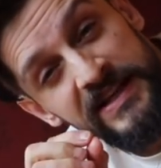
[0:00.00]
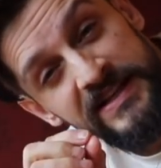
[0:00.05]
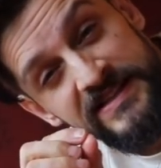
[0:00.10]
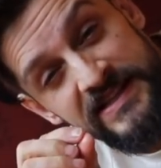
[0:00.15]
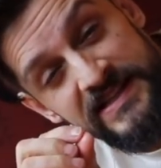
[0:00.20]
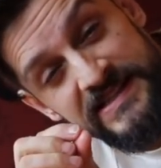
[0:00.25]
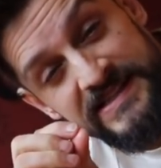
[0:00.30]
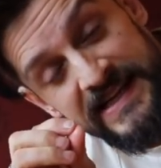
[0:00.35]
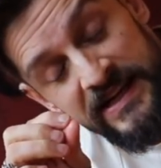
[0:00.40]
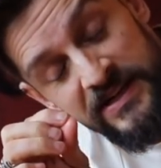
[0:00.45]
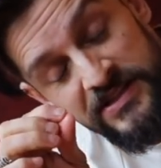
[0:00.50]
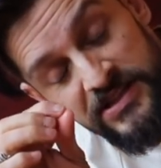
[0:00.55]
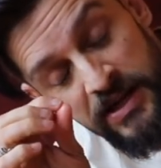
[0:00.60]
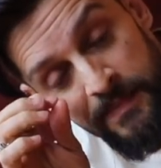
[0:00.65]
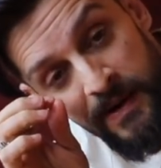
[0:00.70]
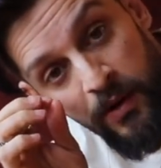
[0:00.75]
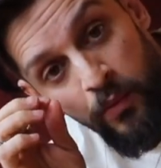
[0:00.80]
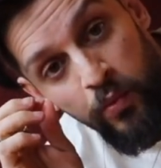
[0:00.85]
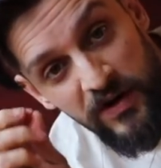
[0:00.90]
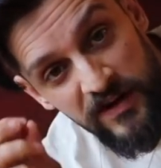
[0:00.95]
of details
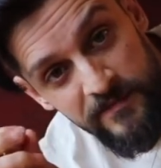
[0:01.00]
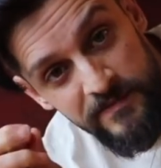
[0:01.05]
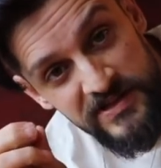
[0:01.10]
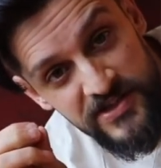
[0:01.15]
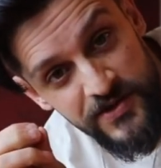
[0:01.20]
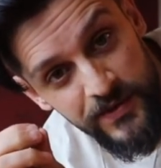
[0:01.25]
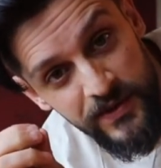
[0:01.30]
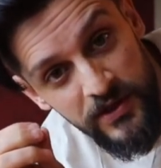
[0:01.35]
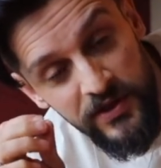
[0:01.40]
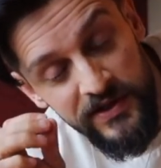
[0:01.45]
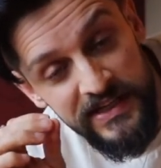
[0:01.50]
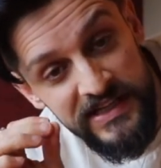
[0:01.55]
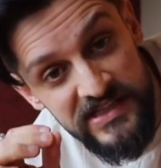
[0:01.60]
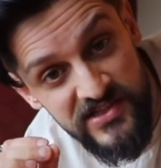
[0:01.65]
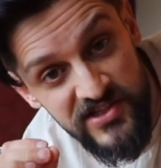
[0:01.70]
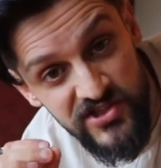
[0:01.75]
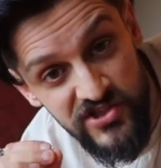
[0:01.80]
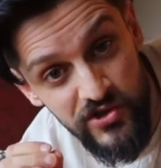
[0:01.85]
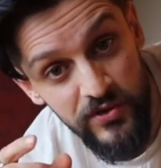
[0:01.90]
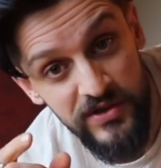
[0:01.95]
about what I've been doing on
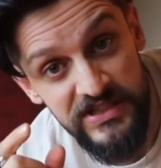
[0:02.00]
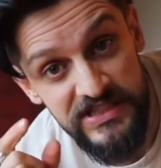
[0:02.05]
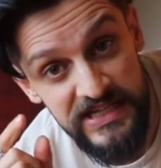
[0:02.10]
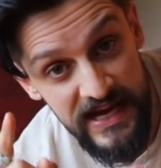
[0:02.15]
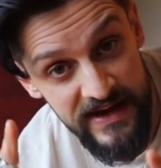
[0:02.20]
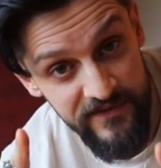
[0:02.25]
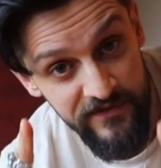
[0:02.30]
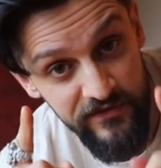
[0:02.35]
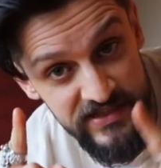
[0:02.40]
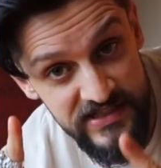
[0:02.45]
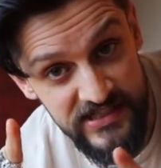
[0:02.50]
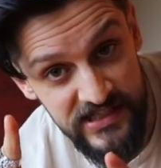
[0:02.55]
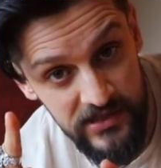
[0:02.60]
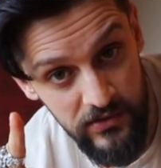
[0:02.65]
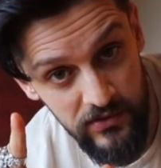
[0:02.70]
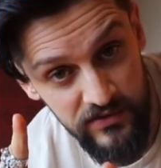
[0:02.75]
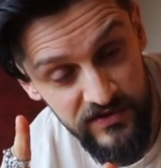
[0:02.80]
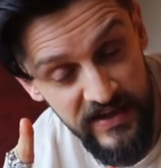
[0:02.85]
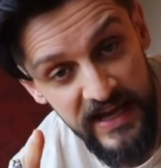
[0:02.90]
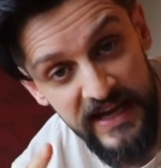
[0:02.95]
Insta stories every
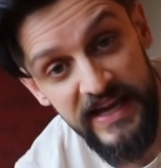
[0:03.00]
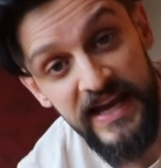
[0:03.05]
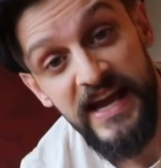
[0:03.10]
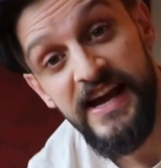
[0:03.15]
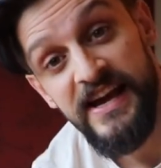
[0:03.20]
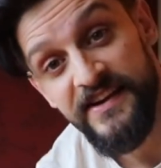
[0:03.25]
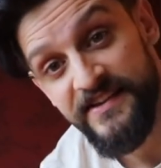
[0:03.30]
single day,